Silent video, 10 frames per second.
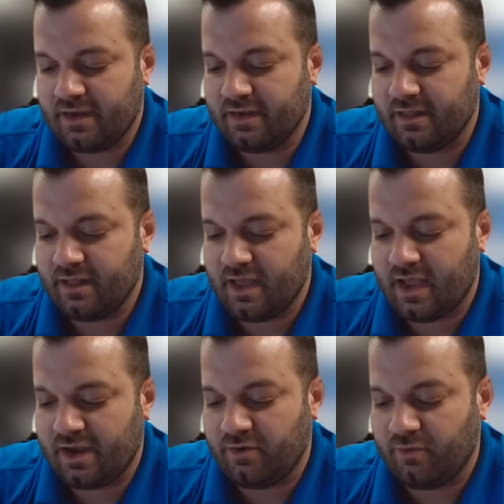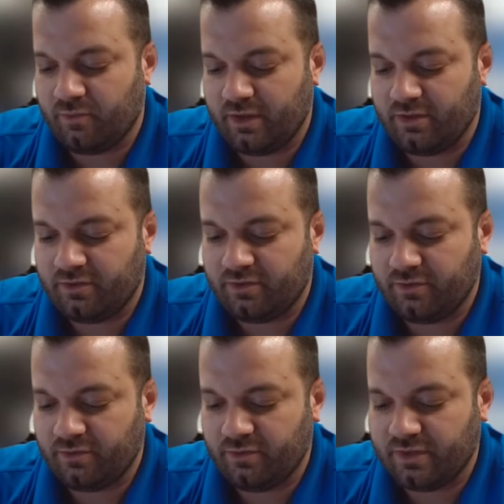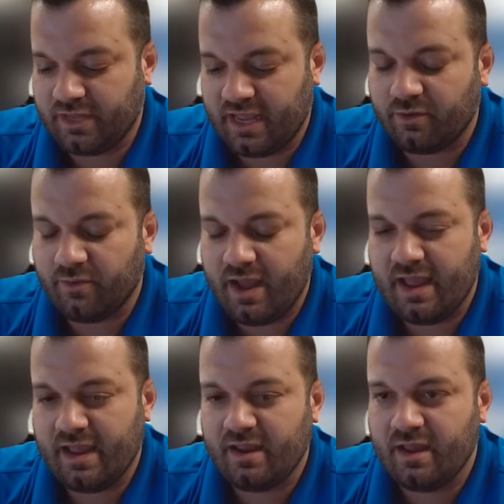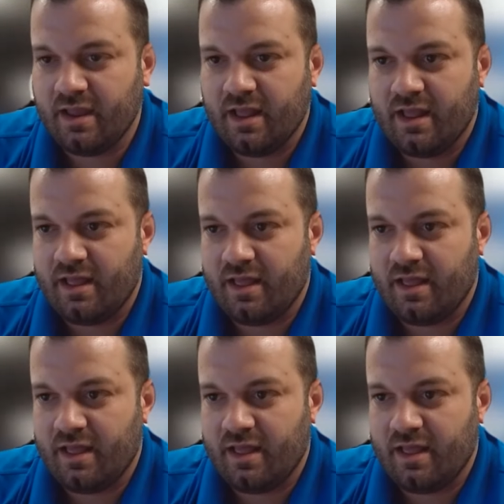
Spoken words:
And I don't want to take away